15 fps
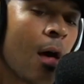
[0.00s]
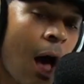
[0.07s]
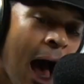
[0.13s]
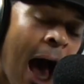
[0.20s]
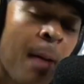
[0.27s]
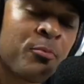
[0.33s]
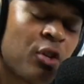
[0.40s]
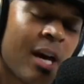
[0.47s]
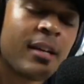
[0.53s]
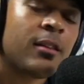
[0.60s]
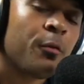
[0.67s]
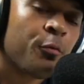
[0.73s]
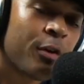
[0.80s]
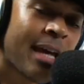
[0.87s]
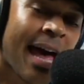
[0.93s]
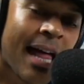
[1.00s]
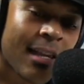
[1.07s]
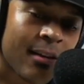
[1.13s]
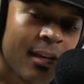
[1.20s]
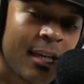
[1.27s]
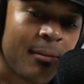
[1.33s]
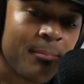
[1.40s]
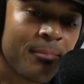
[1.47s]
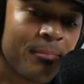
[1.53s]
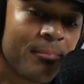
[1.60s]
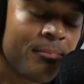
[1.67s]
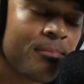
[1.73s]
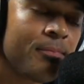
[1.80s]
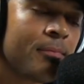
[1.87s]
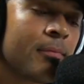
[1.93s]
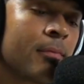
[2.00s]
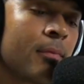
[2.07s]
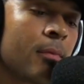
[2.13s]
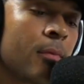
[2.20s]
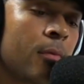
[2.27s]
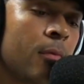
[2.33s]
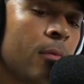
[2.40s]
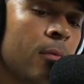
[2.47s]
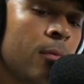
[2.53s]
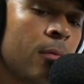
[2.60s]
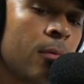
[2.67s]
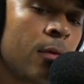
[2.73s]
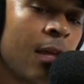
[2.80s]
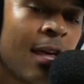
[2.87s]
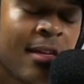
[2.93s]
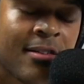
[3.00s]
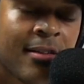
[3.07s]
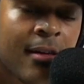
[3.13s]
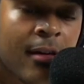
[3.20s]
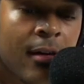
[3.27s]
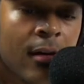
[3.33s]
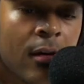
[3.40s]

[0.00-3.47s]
Objective reality is